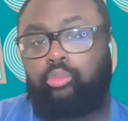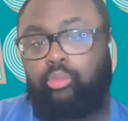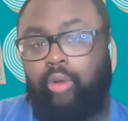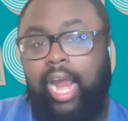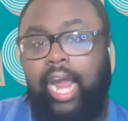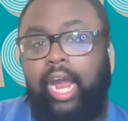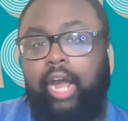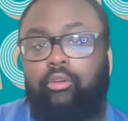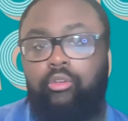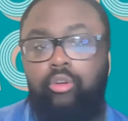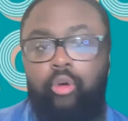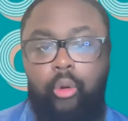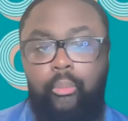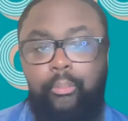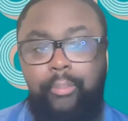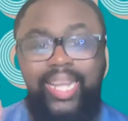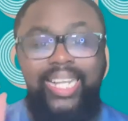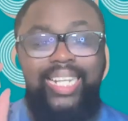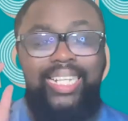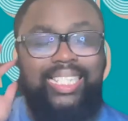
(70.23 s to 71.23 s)
round or
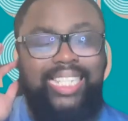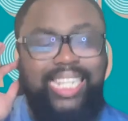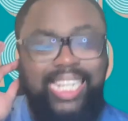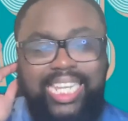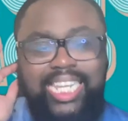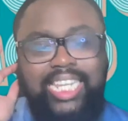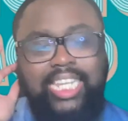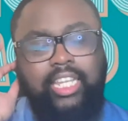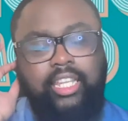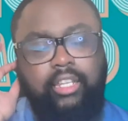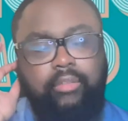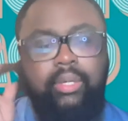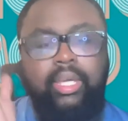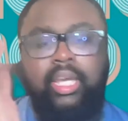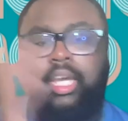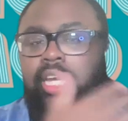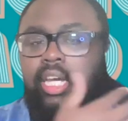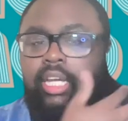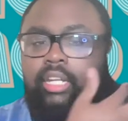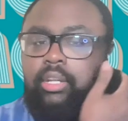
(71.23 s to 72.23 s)
make a team,
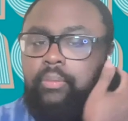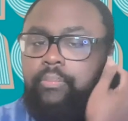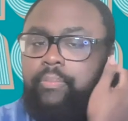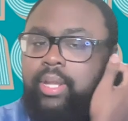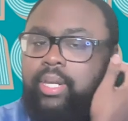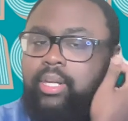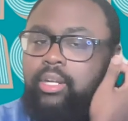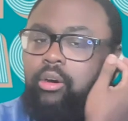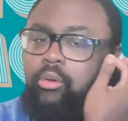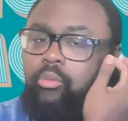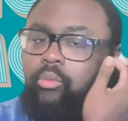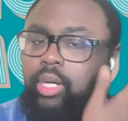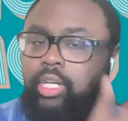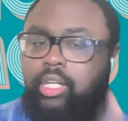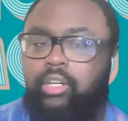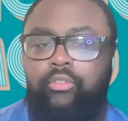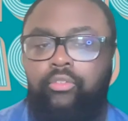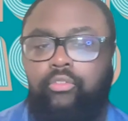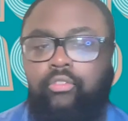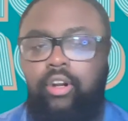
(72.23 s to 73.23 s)
depending on where
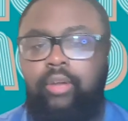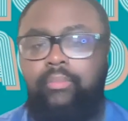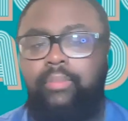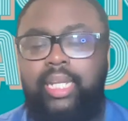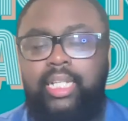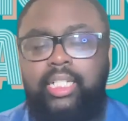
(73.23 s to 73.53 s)
you're from.